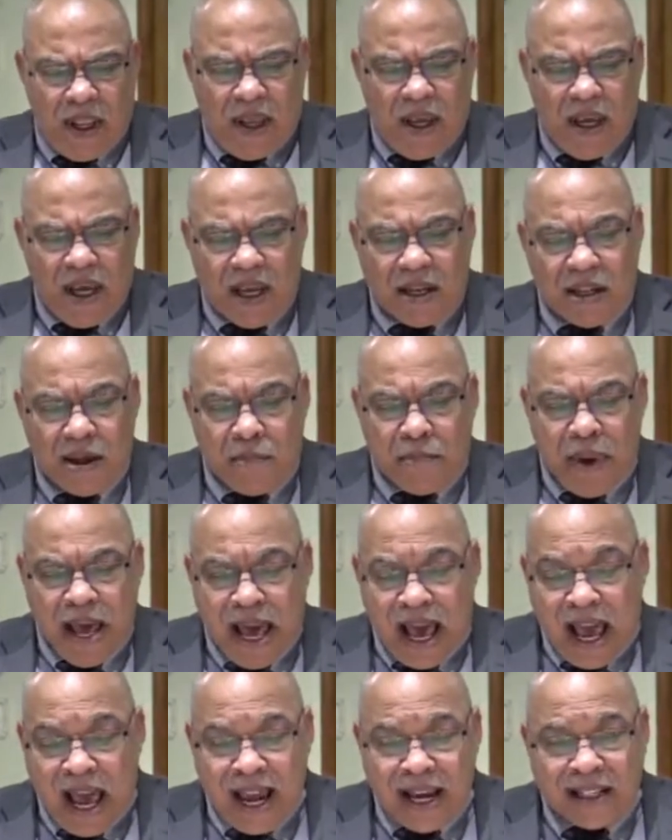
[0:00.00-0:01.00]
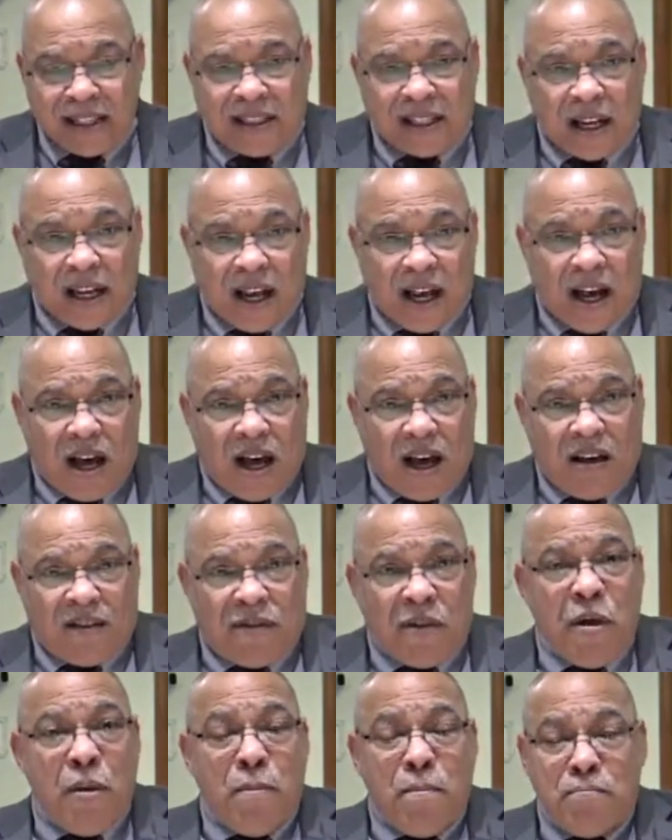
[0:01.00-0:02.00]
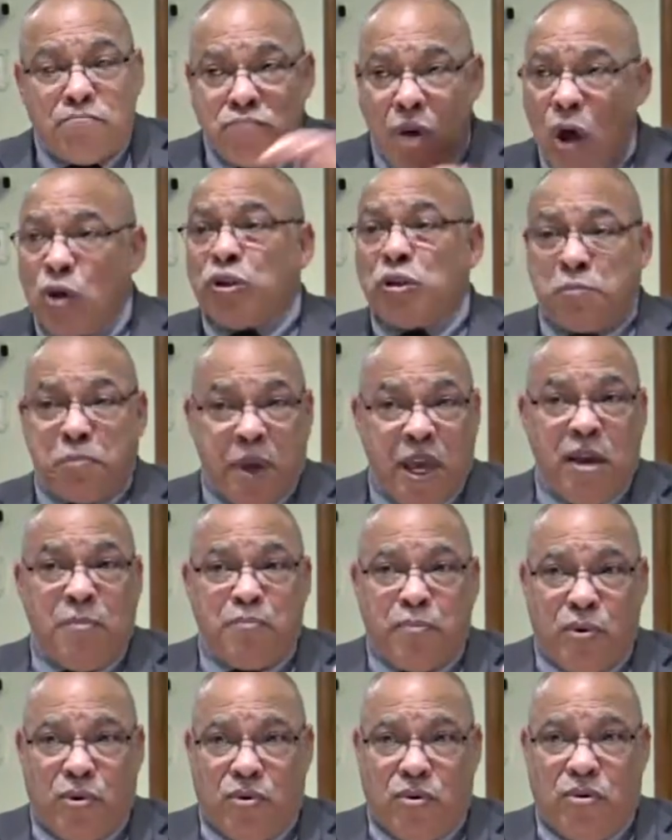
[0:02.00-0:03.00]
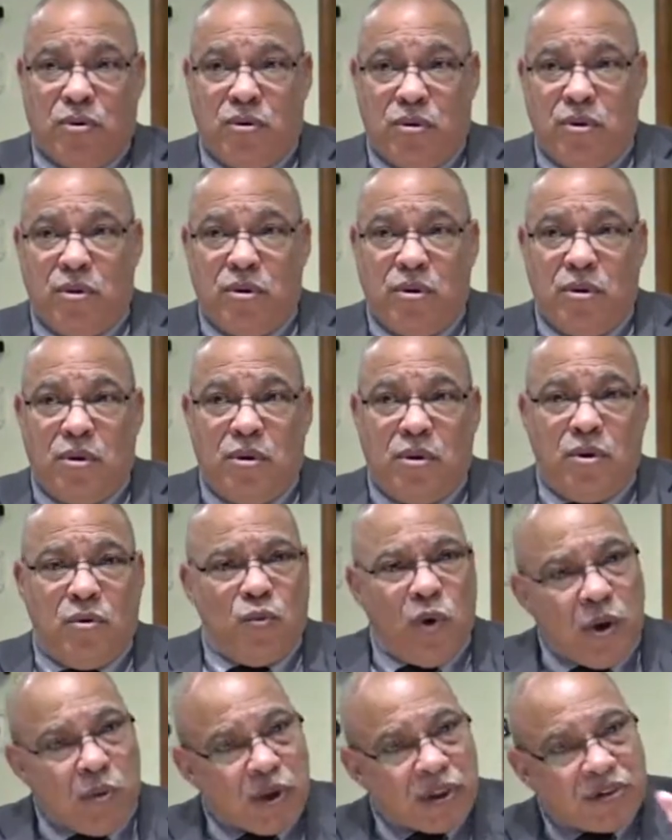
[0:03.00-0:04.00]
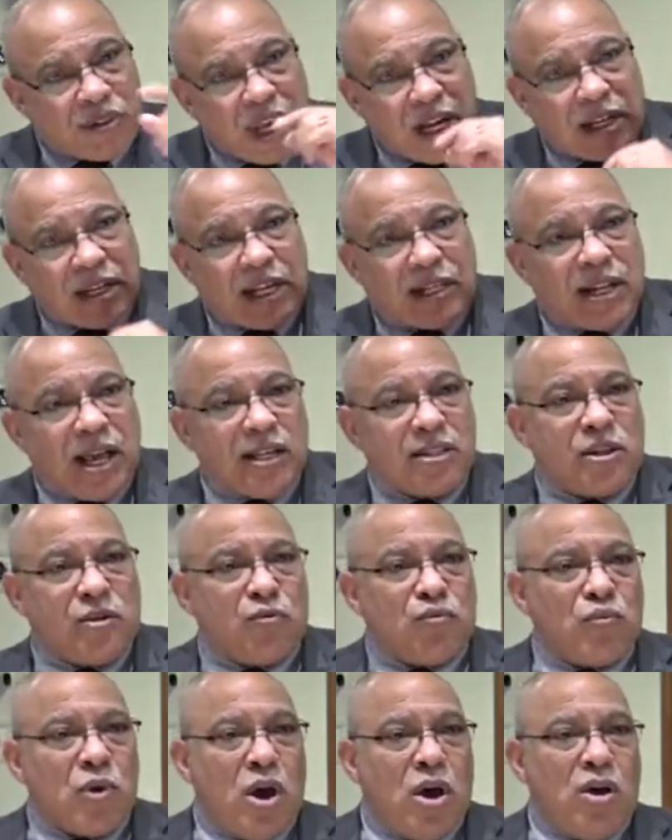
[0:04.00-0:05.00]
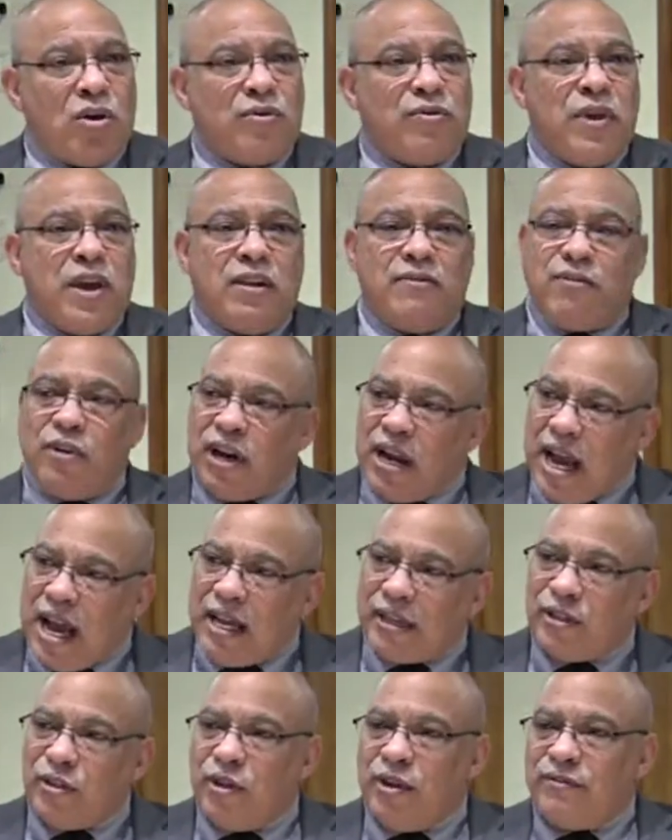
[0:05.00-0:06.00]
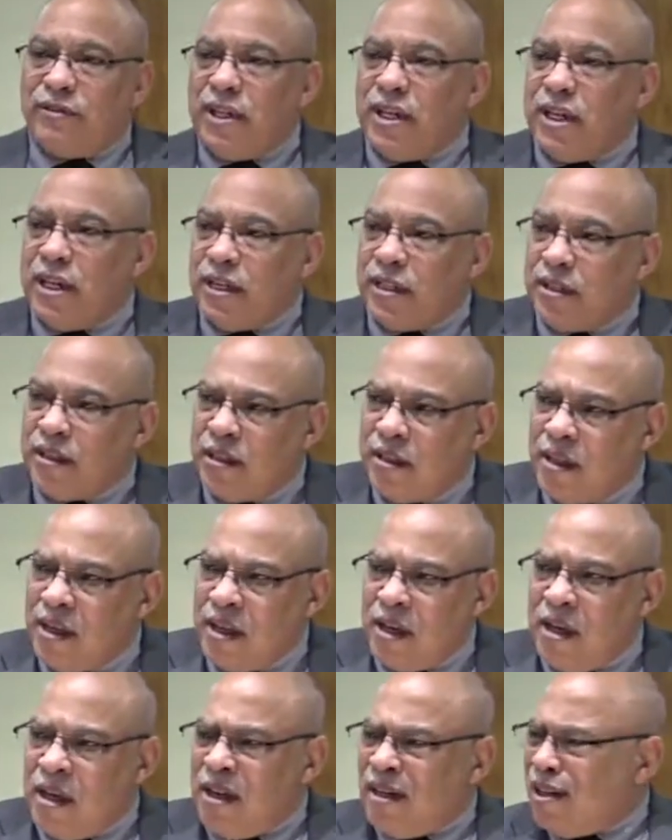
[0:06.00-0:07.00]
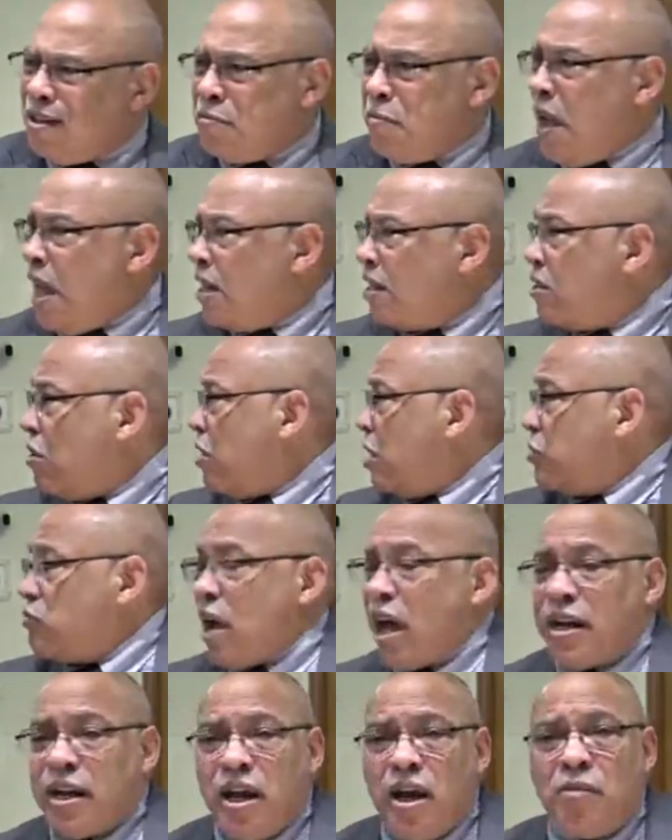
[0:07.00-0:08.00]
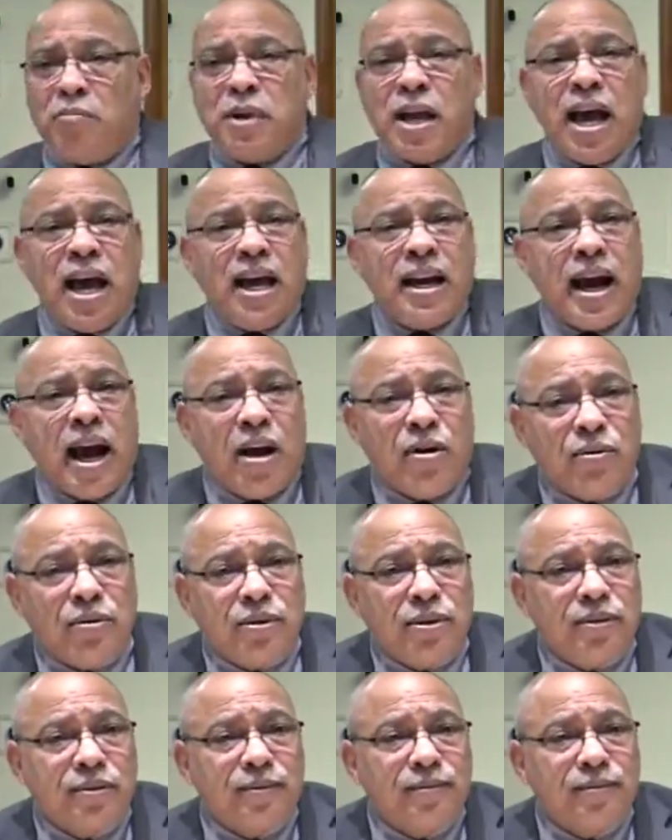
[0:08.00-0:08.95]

In the minds of most people, we would think that that's a wrong thing for God to have done. This man is only trying to help God out.